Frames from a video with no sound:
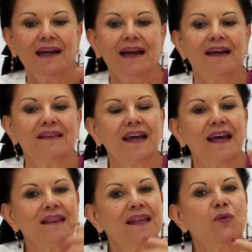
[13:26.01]
and
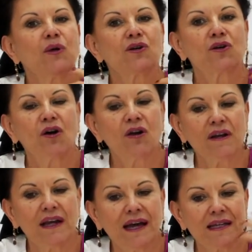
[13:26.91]
then they will
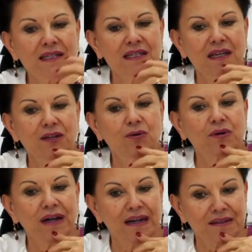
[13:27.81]
colonize your
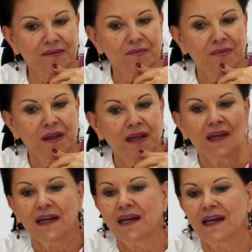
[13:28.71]
gut.
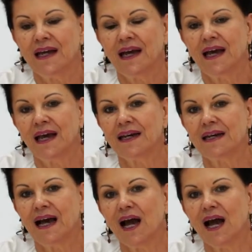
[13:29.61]
And I